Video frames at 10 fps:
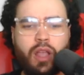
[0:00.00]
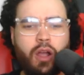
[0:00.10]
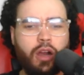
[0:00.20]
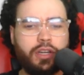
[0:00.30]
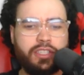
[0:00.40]

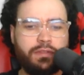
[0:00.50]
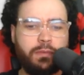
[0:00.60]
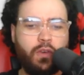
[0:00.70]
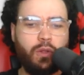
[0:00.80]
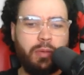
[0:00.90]
harness the
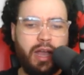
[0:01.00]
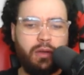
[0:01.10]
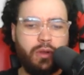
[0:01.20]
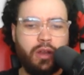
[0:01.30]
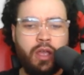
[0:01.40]
full
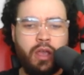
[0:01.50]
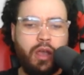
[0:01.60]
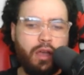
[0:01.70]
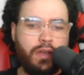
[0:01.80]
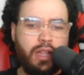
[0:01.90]
power
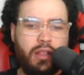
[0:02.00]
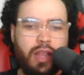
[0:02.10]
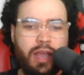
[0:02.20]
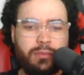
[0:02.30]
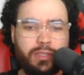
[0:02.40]
of
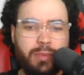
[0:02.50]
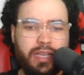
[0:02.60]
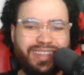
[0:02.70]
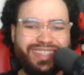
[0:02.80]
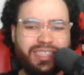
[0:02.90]
LLMs
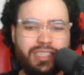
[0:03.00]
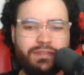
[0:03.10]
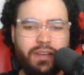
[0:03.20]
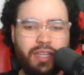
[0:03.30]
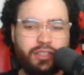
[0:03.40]
by easily
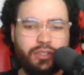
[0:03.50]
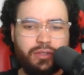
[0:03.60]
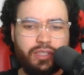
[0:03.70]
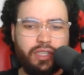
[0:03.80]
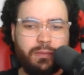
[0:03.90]
fine
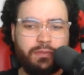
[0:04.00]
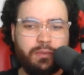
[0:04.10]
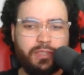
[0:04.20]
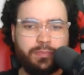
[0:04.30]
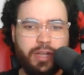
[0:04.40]
tuning them
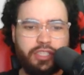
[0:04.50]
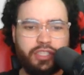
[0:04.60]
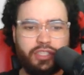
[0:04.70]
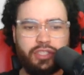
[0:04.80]
from spreadsheets.